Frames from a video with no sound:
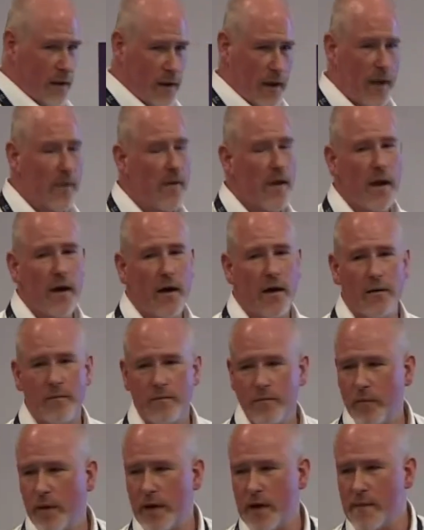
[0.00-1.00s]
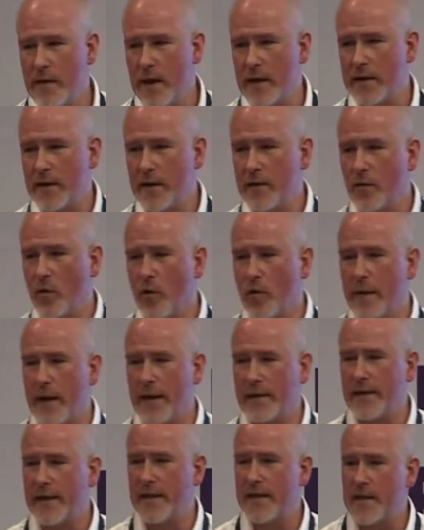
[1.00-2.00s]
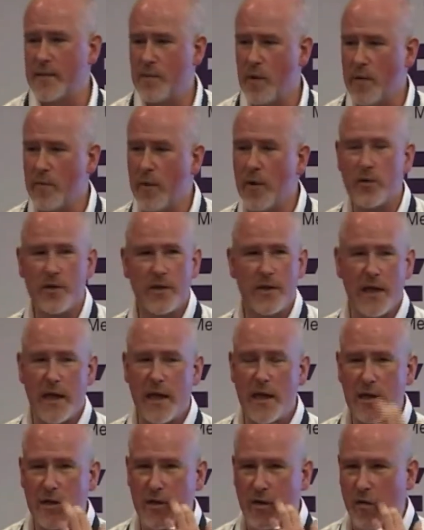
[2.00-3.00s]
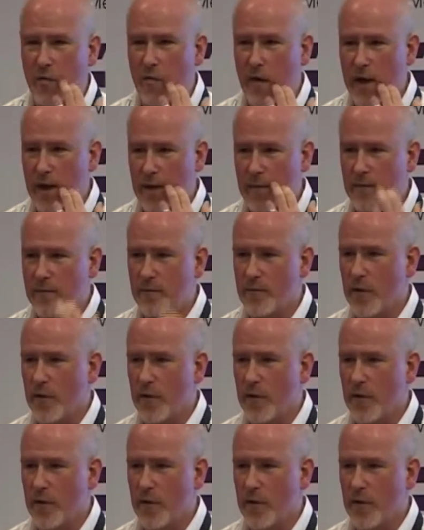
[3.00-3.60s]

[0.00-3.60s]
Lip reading: And they are recommended or mandated by most key software